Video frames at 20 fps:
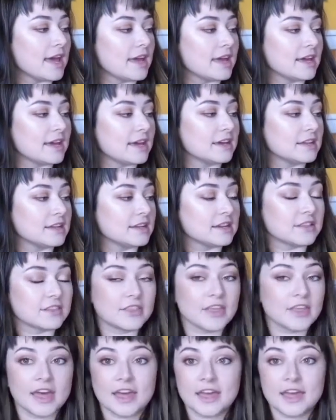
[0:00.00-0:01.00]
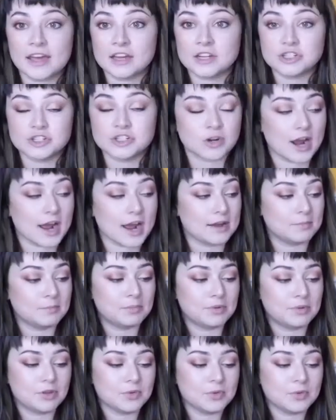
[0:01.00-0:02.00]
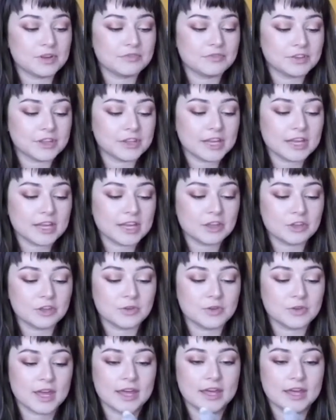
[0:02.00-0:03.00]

and they dried beautifully. You